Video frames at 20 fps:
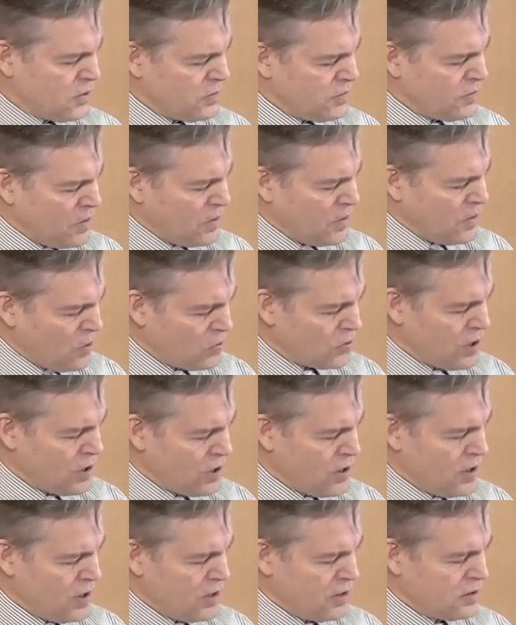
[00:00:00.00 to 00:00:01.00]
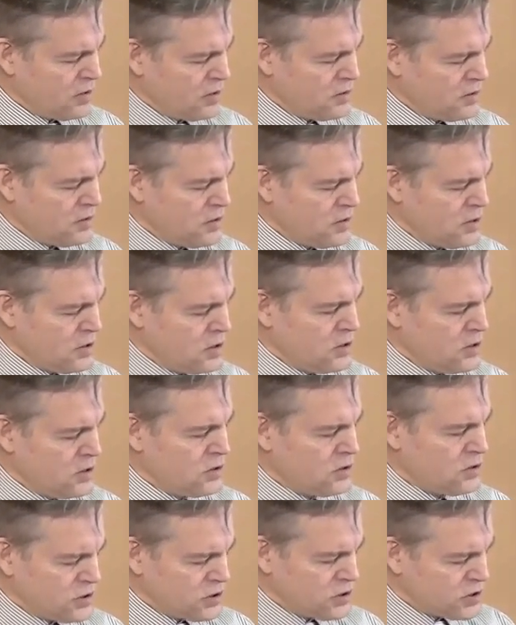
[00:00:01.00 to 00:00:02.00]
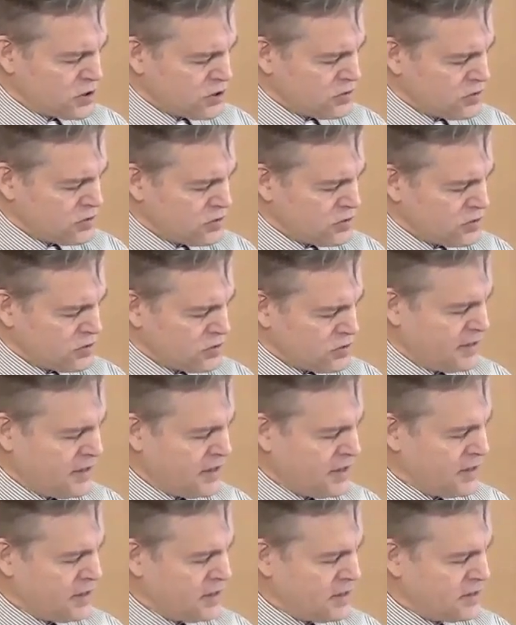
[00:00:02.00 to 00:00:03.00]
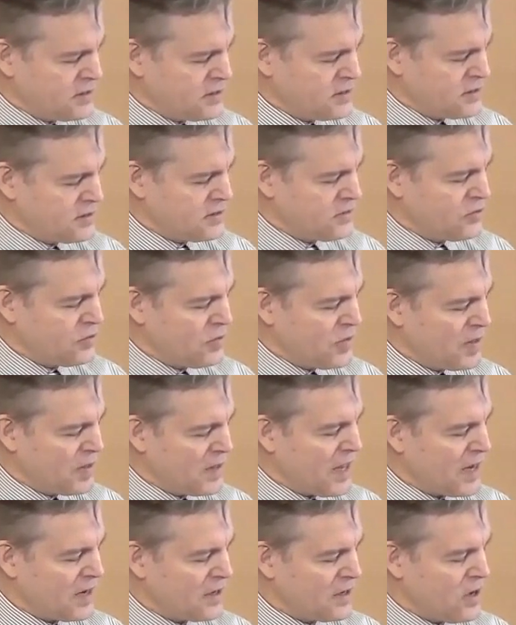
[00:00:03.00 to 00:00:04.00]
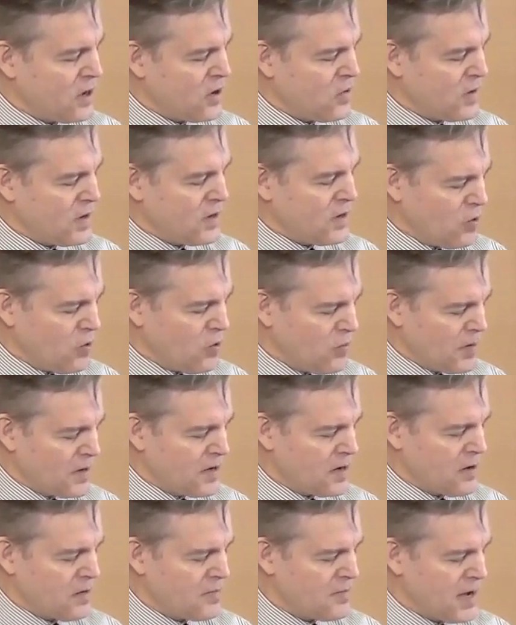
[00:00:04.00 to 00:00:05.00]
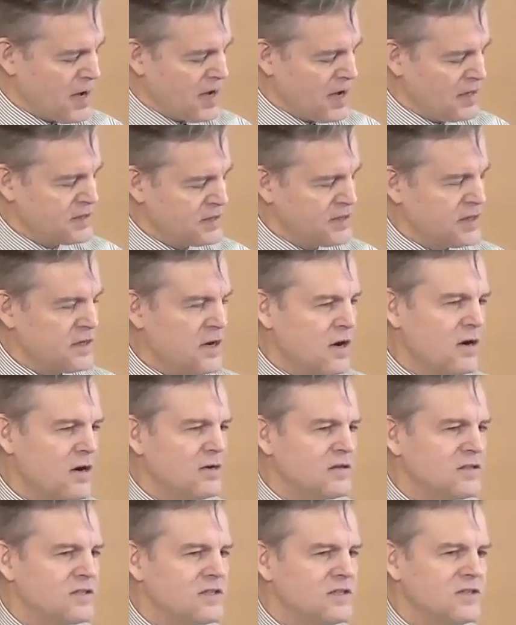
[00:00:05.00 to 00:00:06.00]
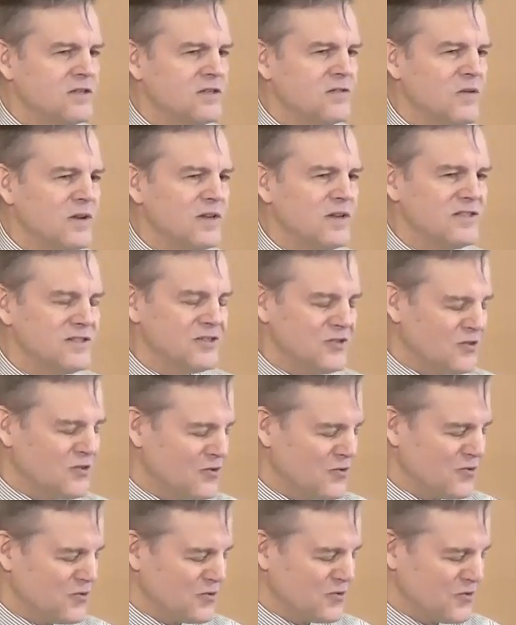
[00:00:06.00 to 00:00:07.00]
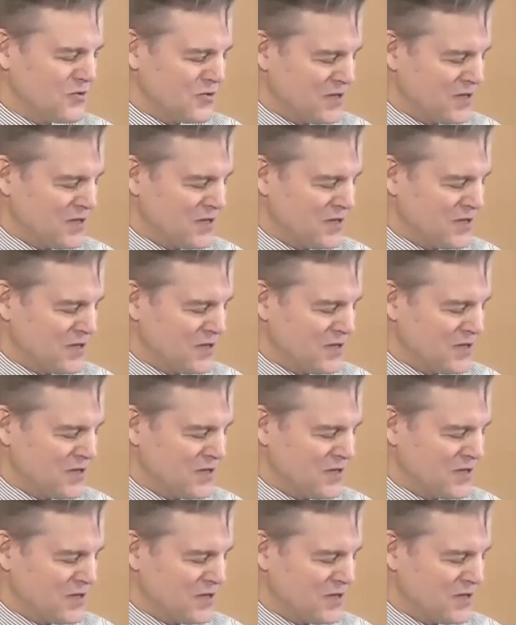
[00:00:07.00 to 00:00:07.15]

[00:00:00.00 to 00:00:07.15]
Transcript: Do we hold on to certain ideas or do we let go and open our minds and hearts to what is new?